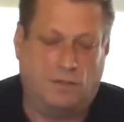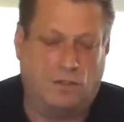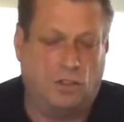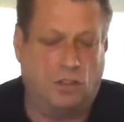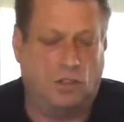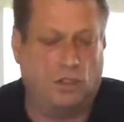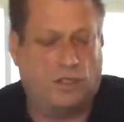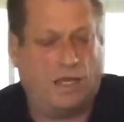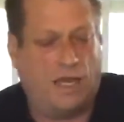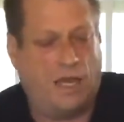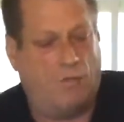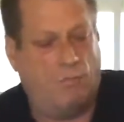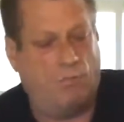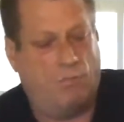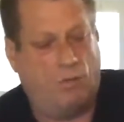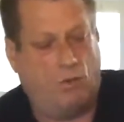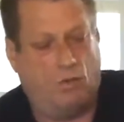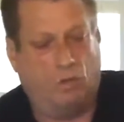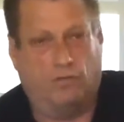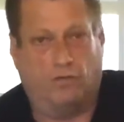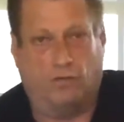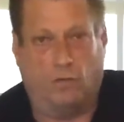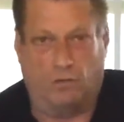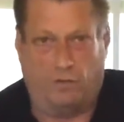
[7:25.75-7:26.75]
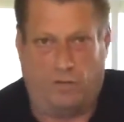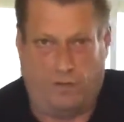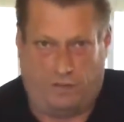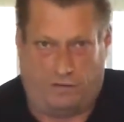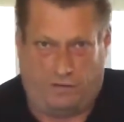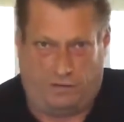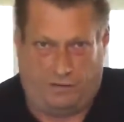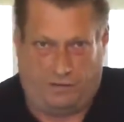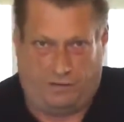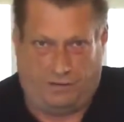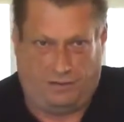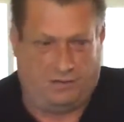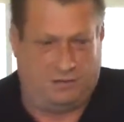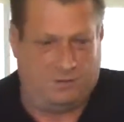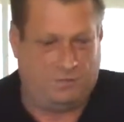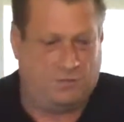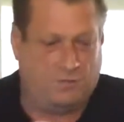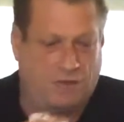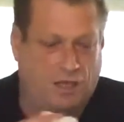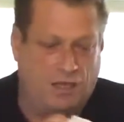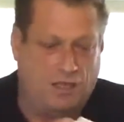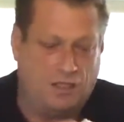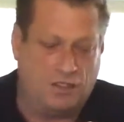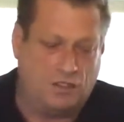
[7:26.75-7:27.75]
Look how beautiful this is.
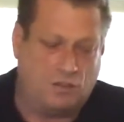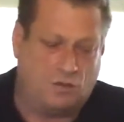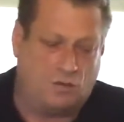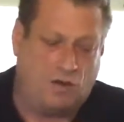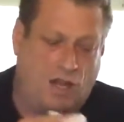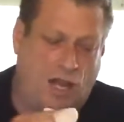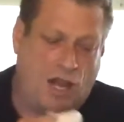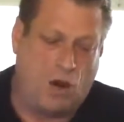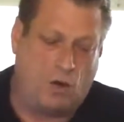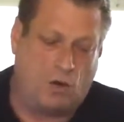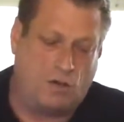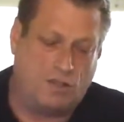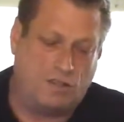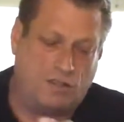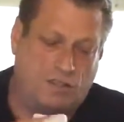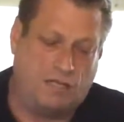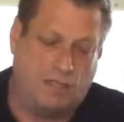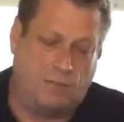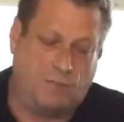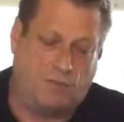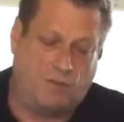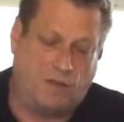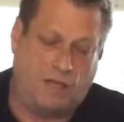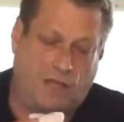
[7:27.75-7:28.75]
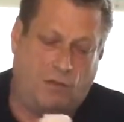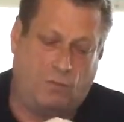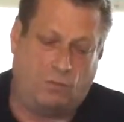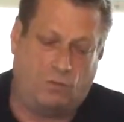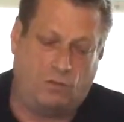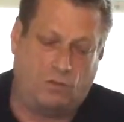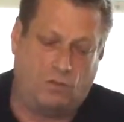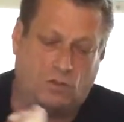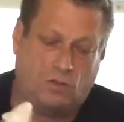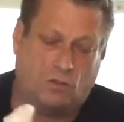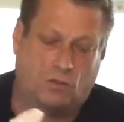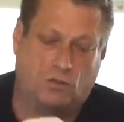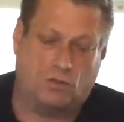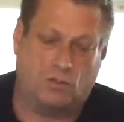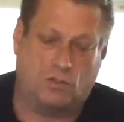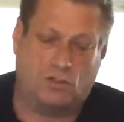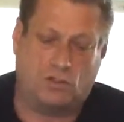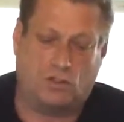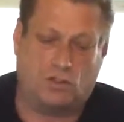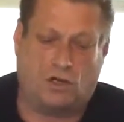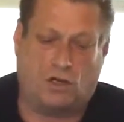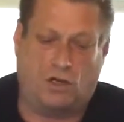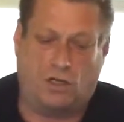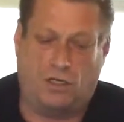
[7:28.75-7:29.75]
So now it's the same thing. We're just going to
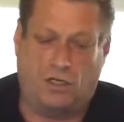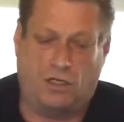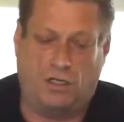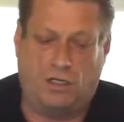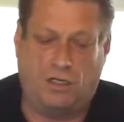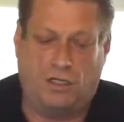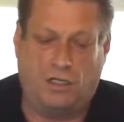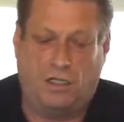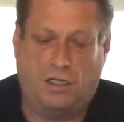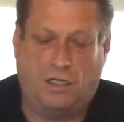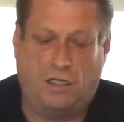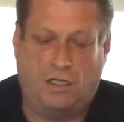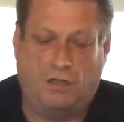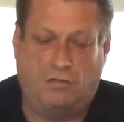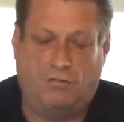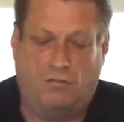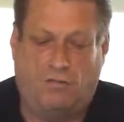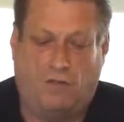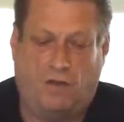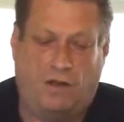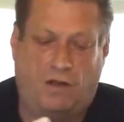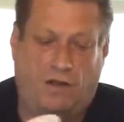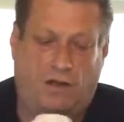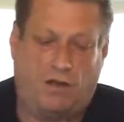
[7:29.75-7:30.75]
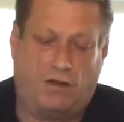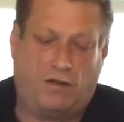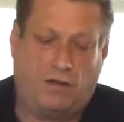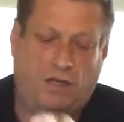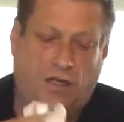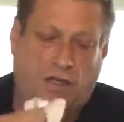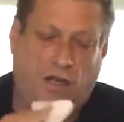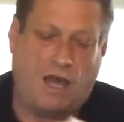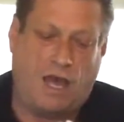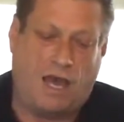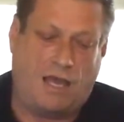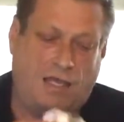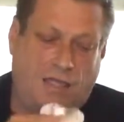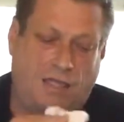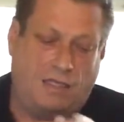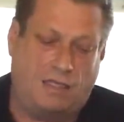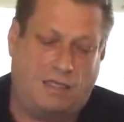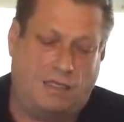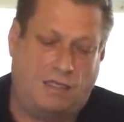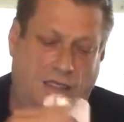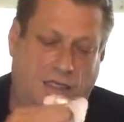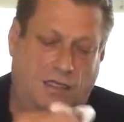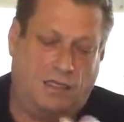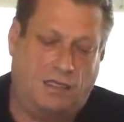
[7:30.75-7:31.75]
start very
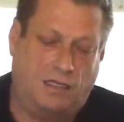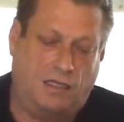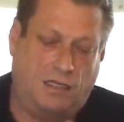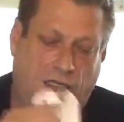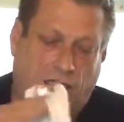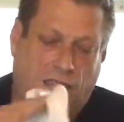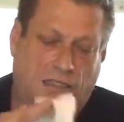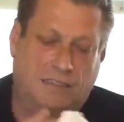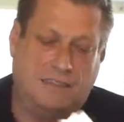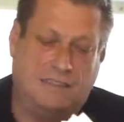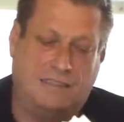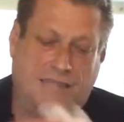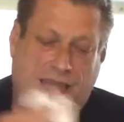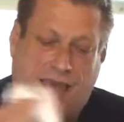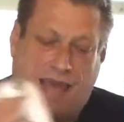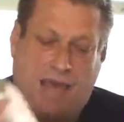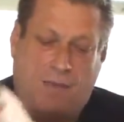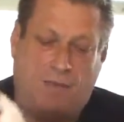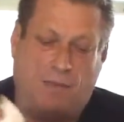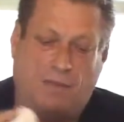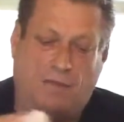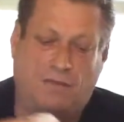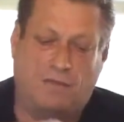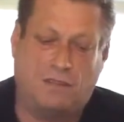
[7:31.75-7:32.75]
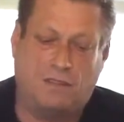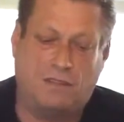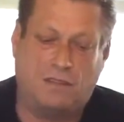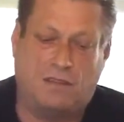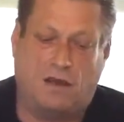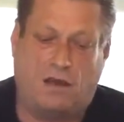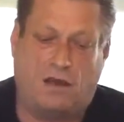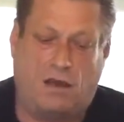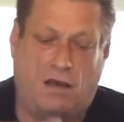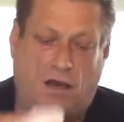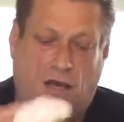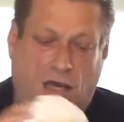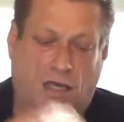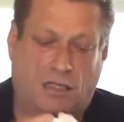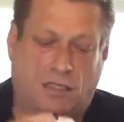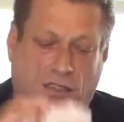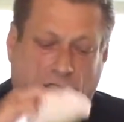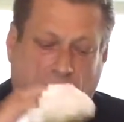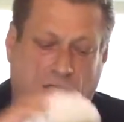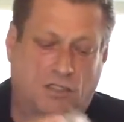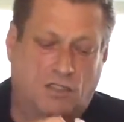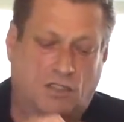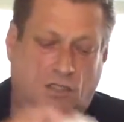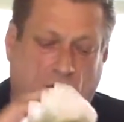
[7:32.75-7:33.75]
lightly dabbing this
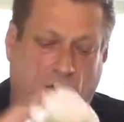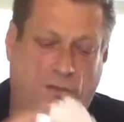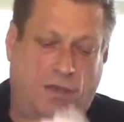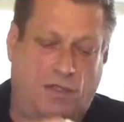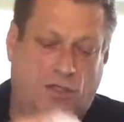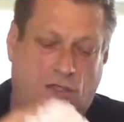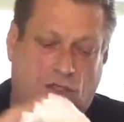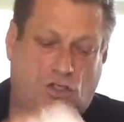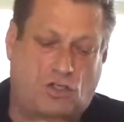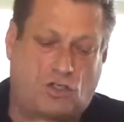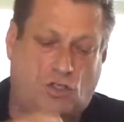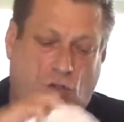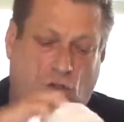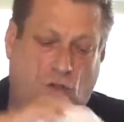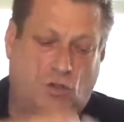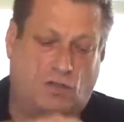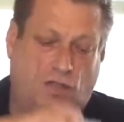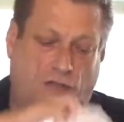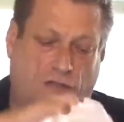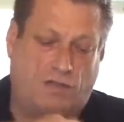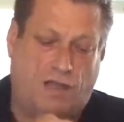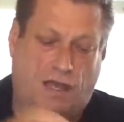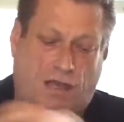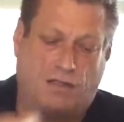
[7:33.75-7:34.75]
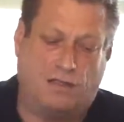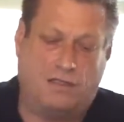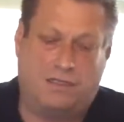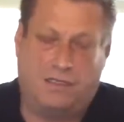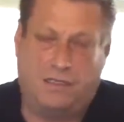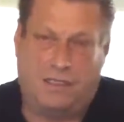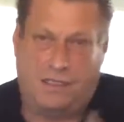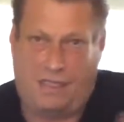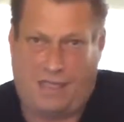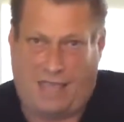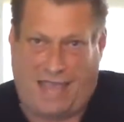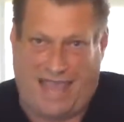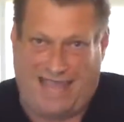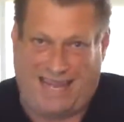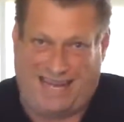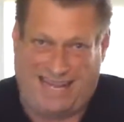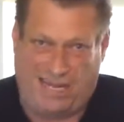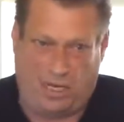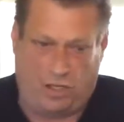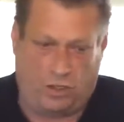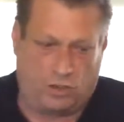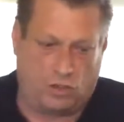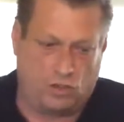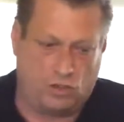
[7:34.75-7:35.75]
on to make sure that that
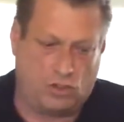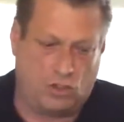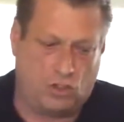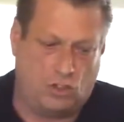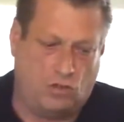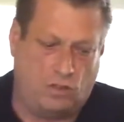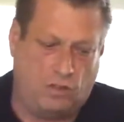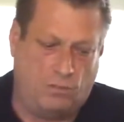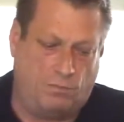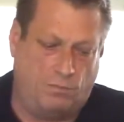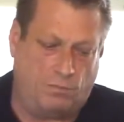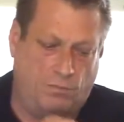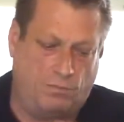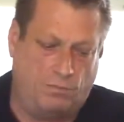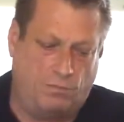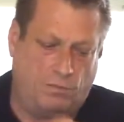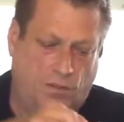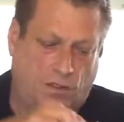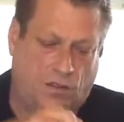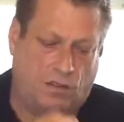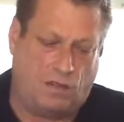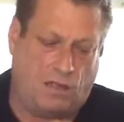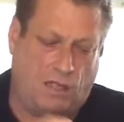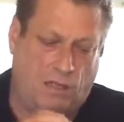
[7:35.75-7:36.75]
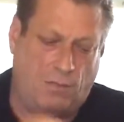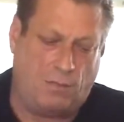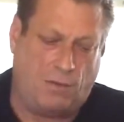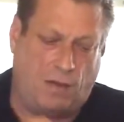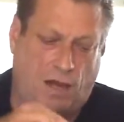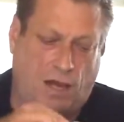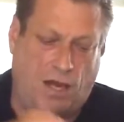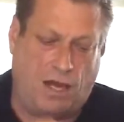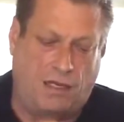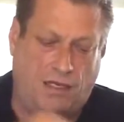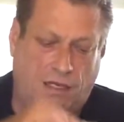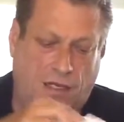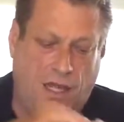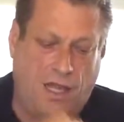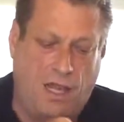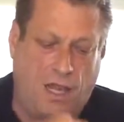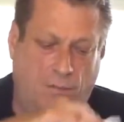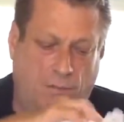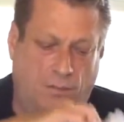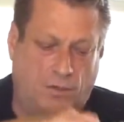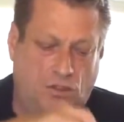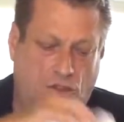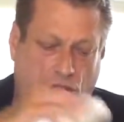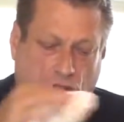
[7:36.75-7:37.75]
adheres to the clay pot,
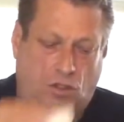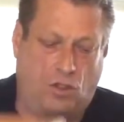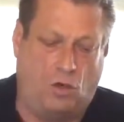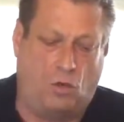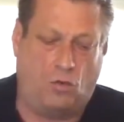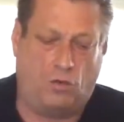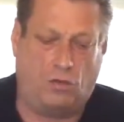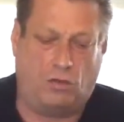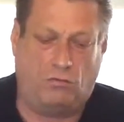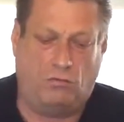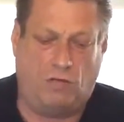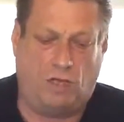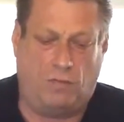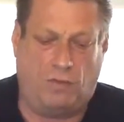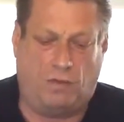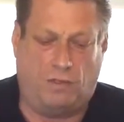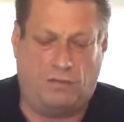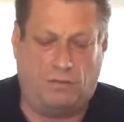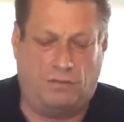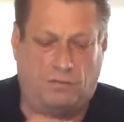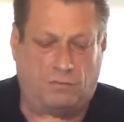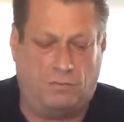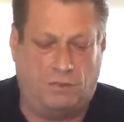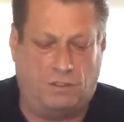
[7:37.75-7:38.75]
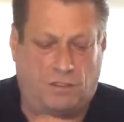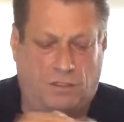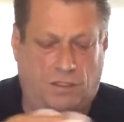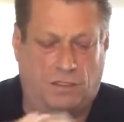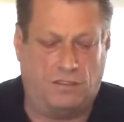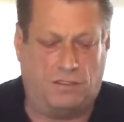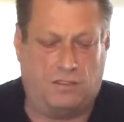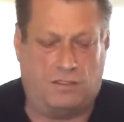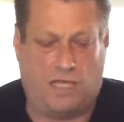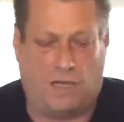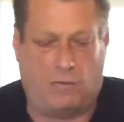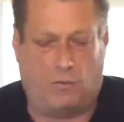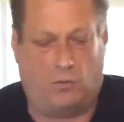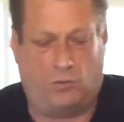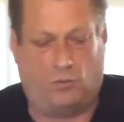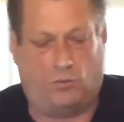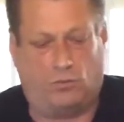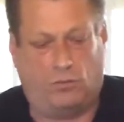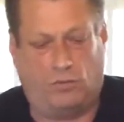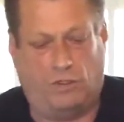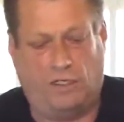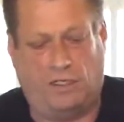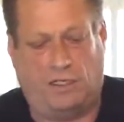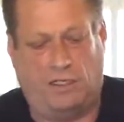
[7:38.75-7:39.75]
but you don't want to rub it because that will
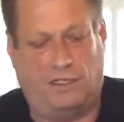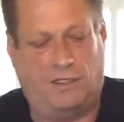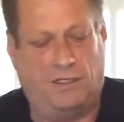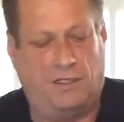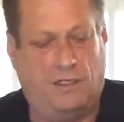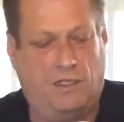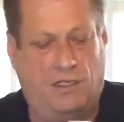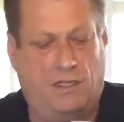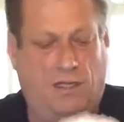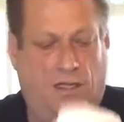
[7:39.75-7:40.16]
really